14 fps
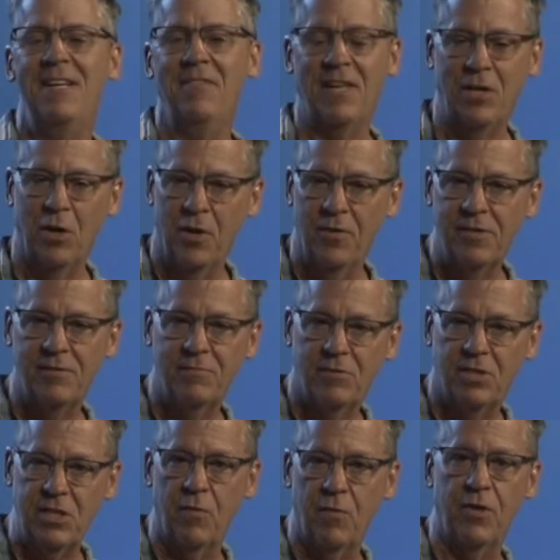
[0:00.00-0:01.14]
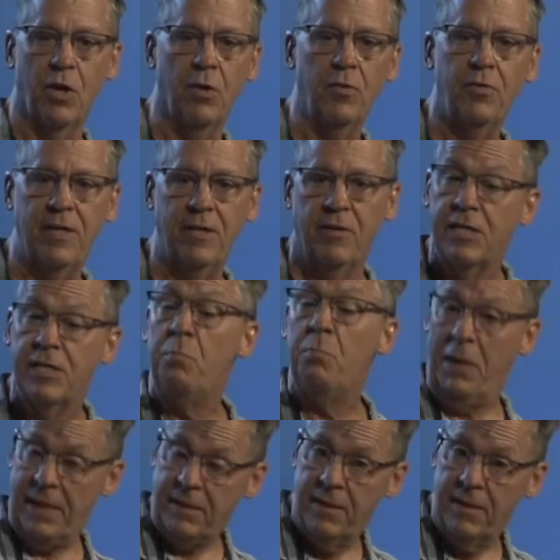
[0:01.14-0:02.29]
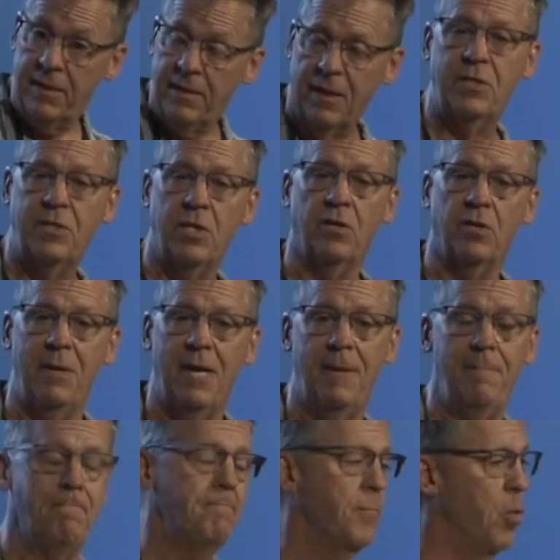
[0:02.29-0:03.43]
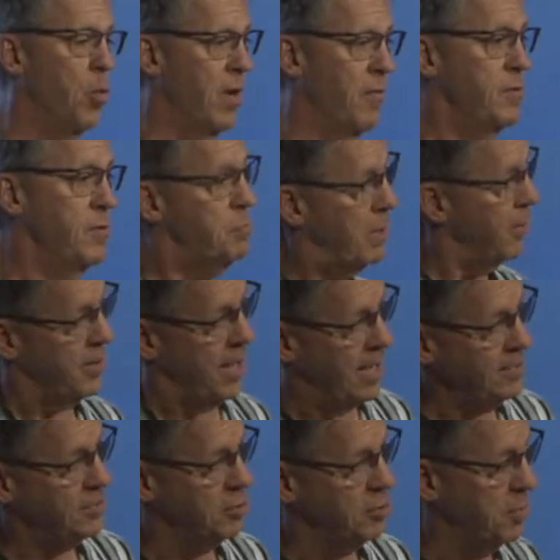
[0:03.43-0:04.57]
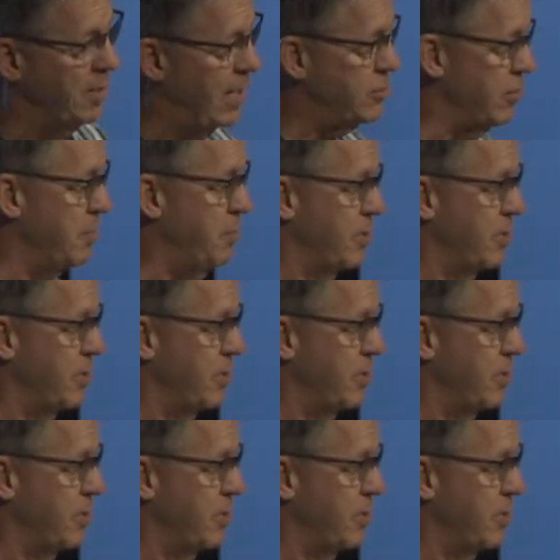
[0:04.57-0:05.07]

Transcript: They go to the center of the earth, into this pit that we talked about. One of them is paradise, supernaturally